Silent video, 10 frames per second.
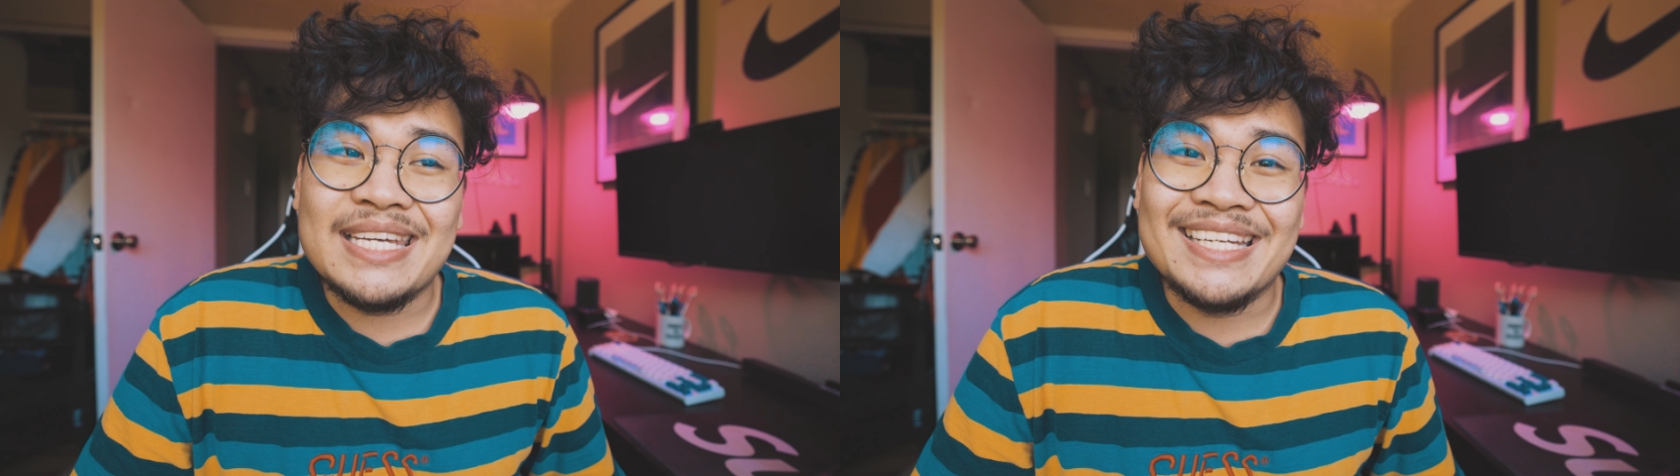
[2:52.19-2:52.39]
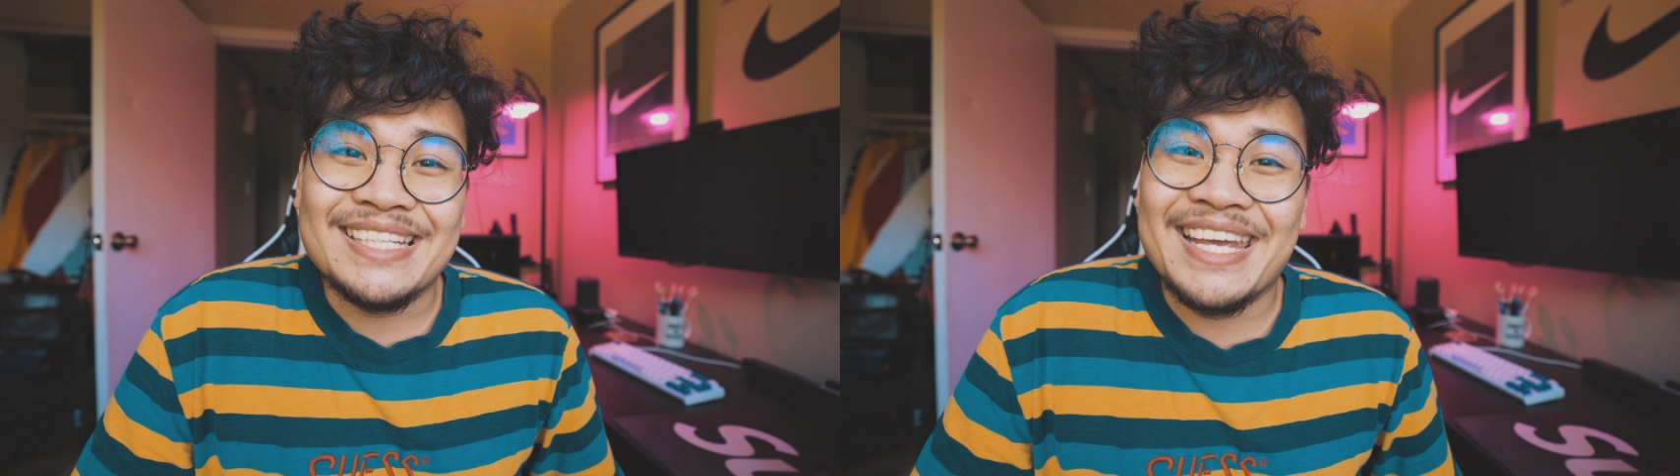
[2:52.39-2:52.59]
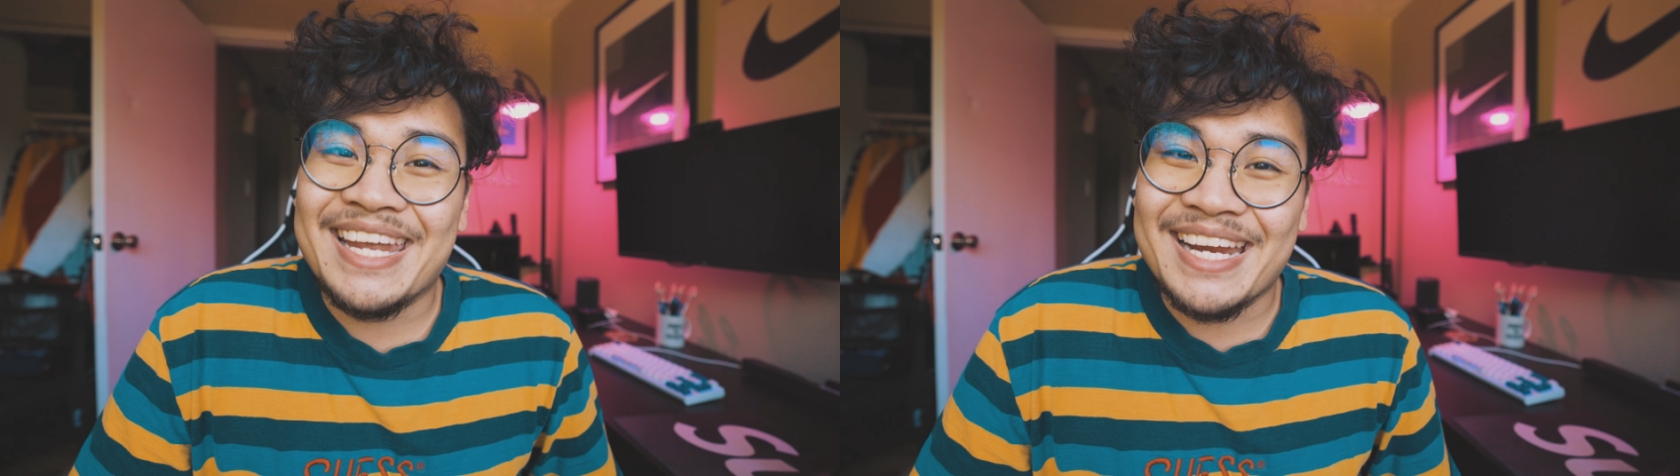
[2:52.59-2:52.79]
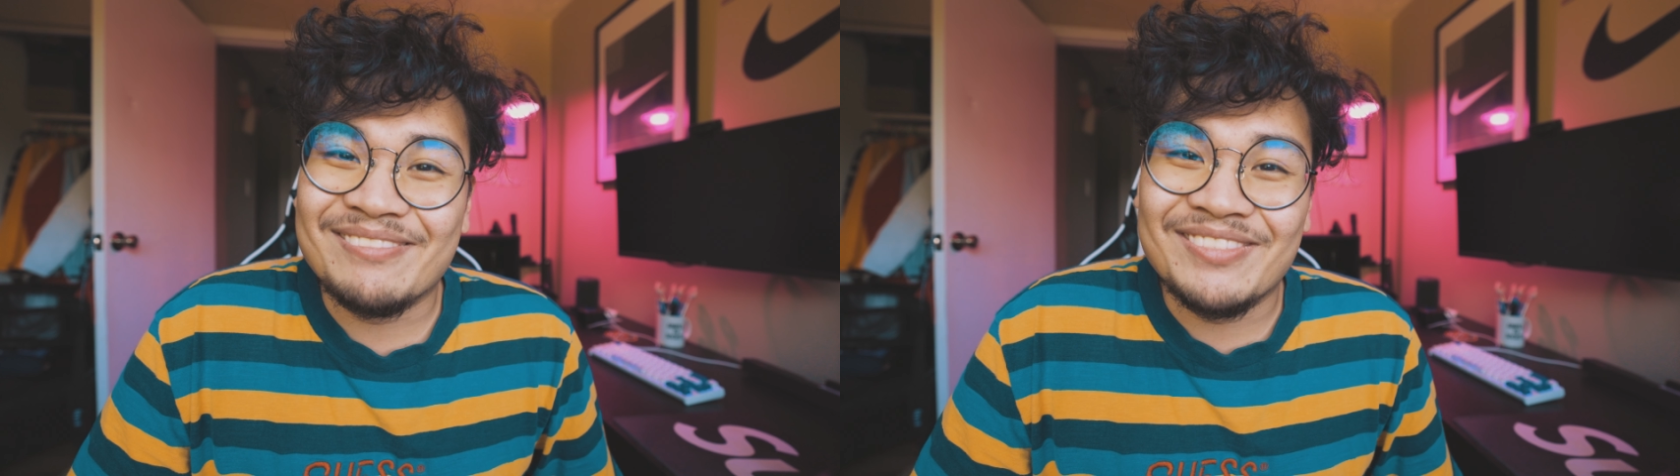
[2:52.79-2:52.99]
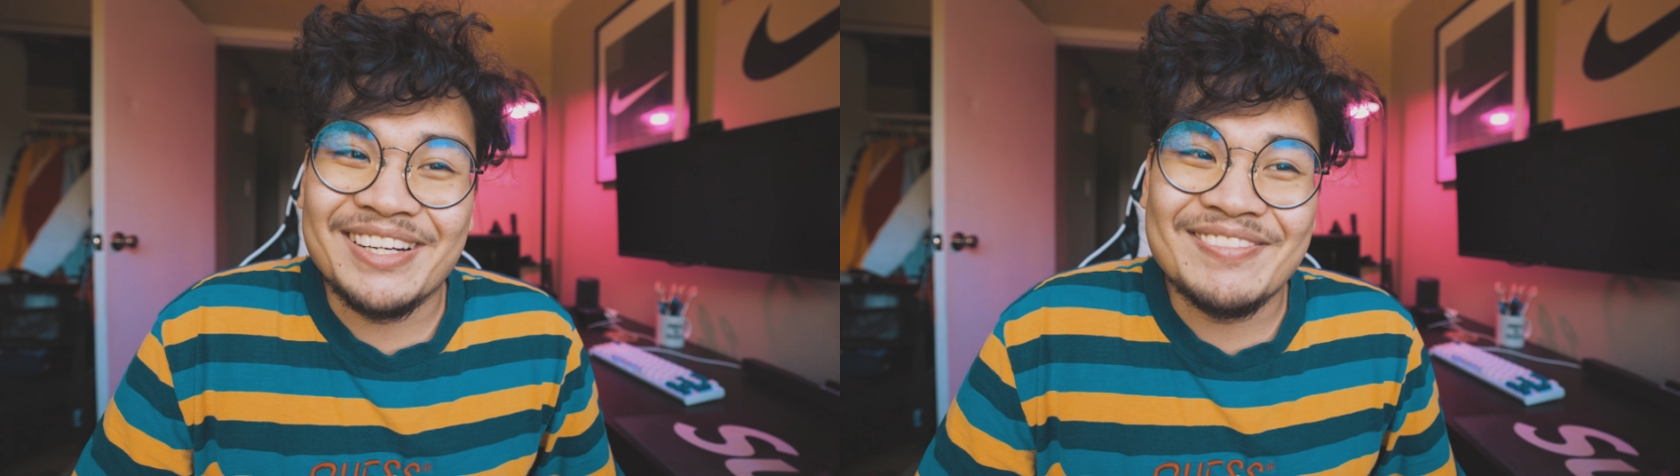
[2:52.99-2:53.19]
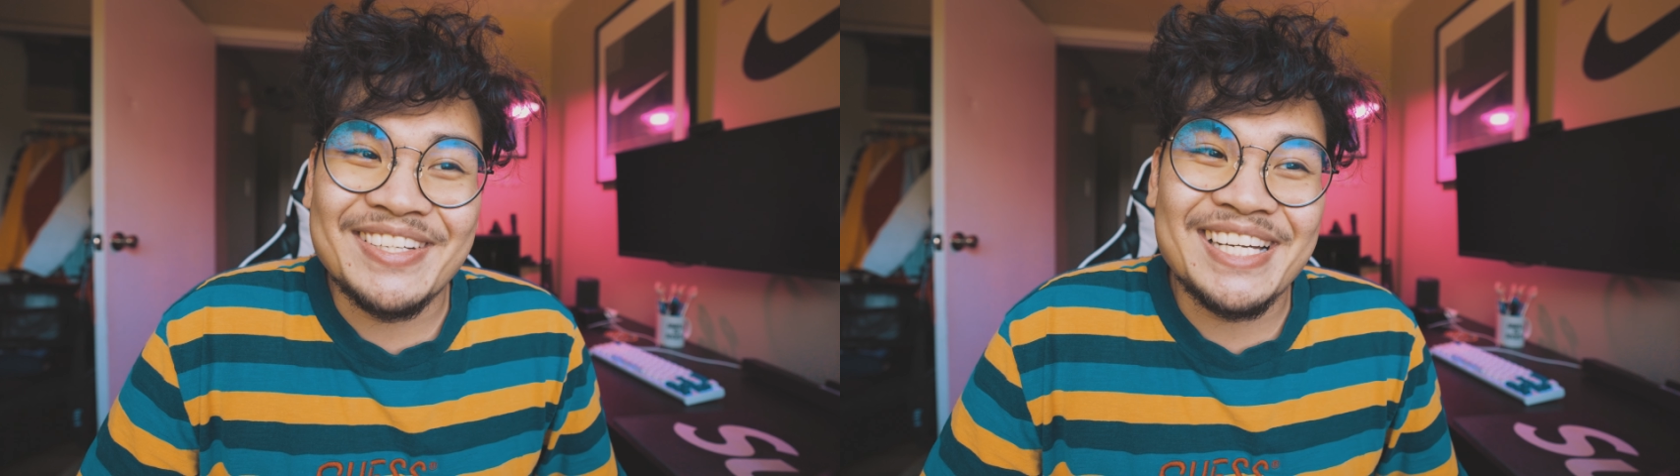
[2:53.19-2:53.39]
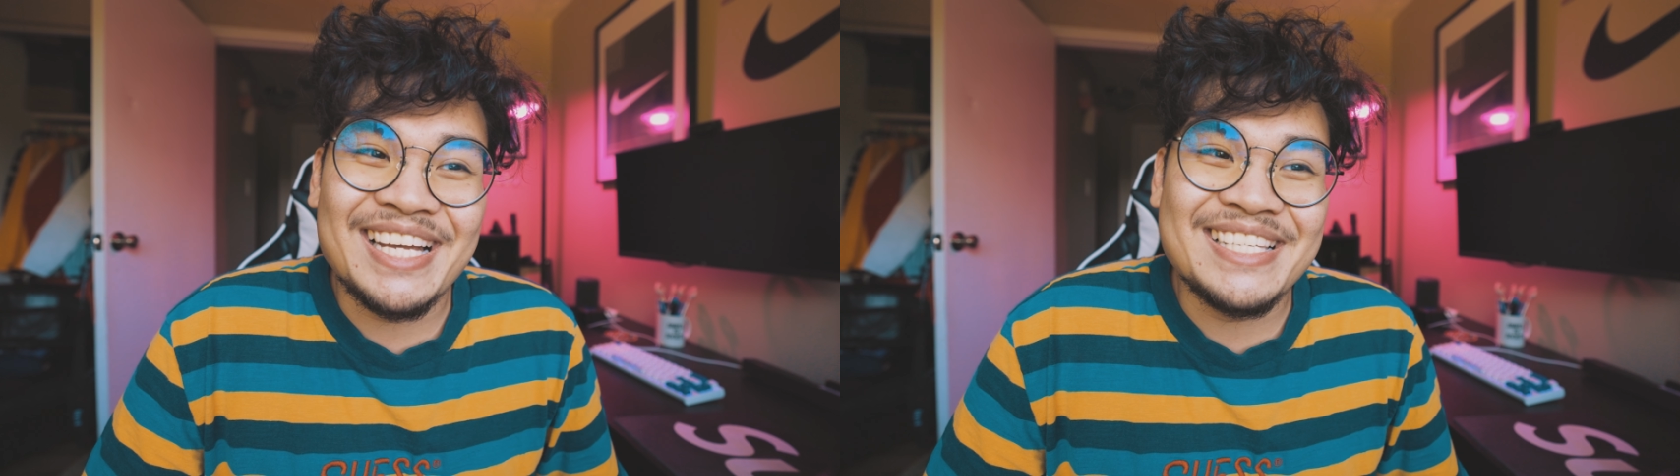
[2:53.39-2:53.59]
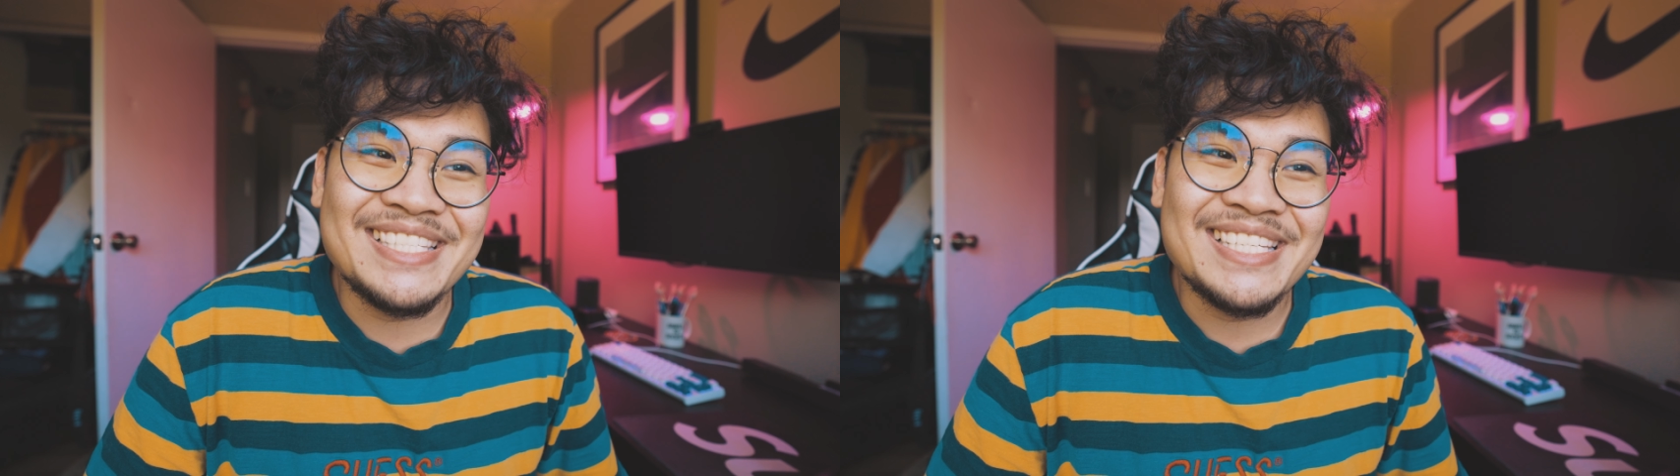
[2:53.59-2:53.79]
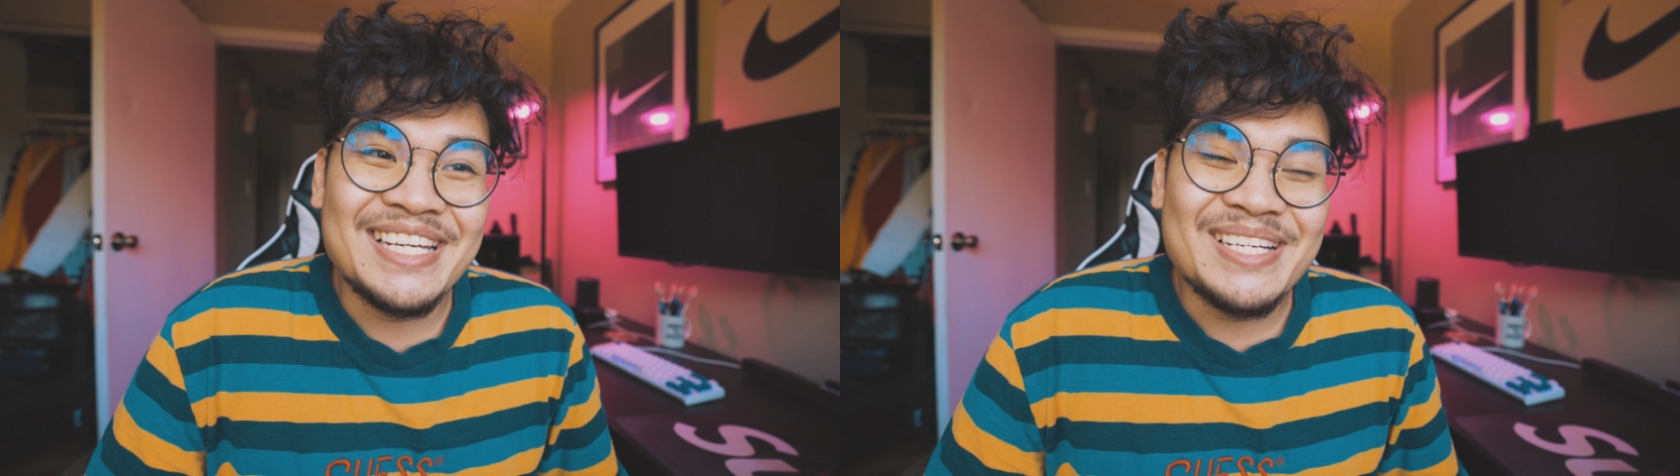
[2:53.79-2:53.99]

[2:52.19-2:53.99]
in camera because,